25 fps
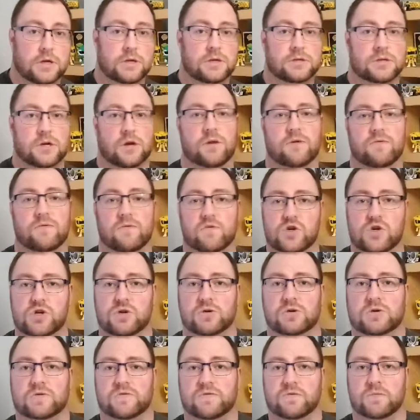So they're
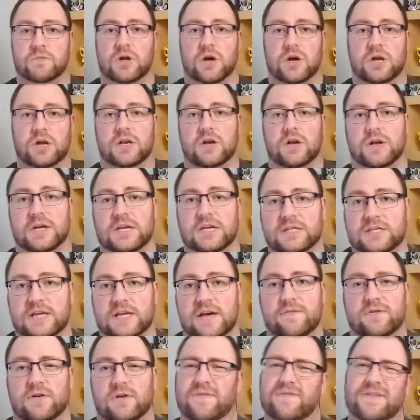reduced from
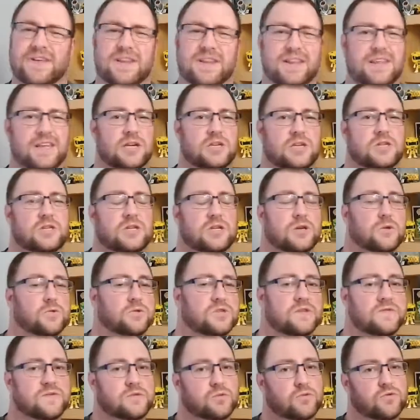9.97. I think the
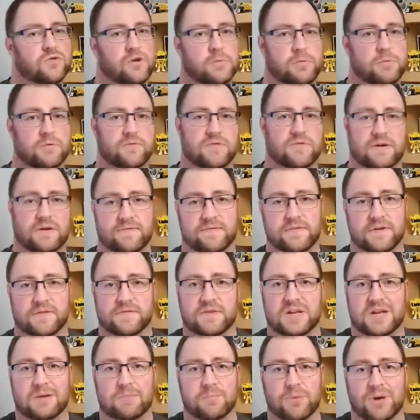exclusives were up around
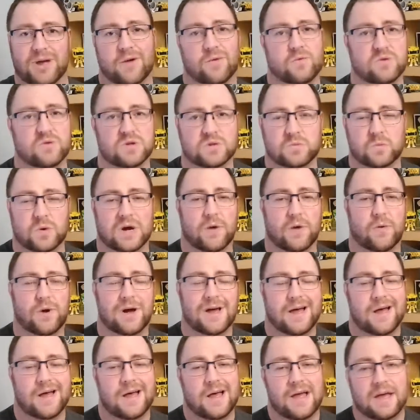15 pound as well.
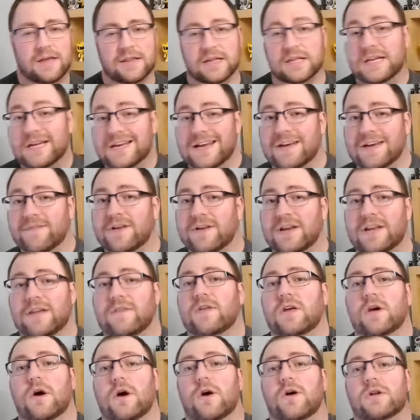They didn't have any
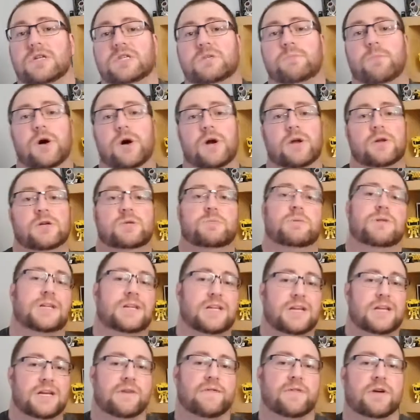of the Iron Spiders, but they
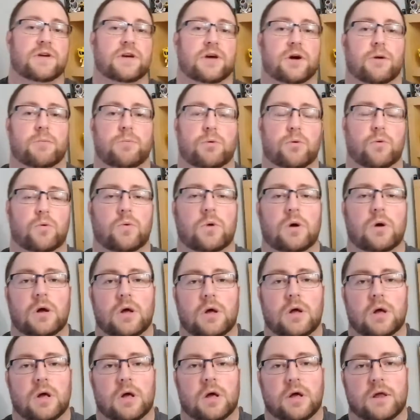did have a couple
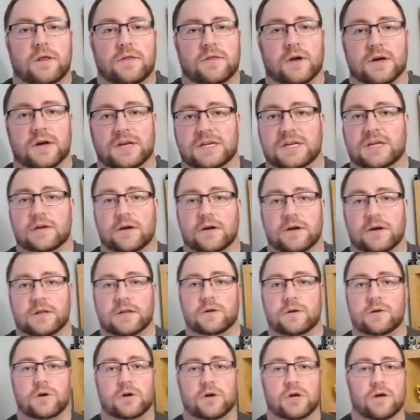that I did like the
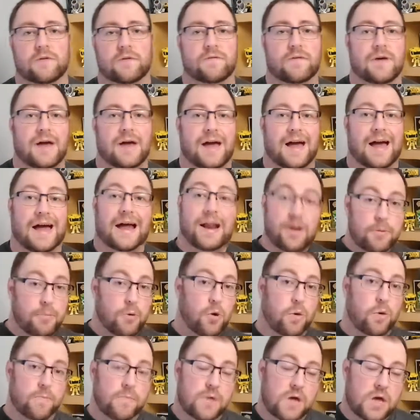look of, and I
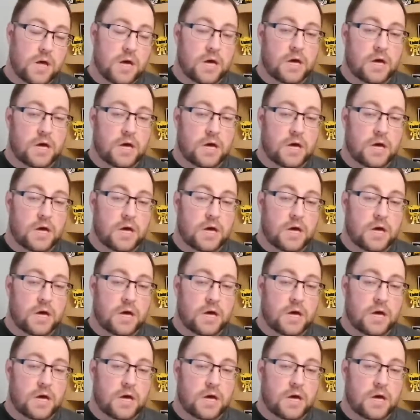bought.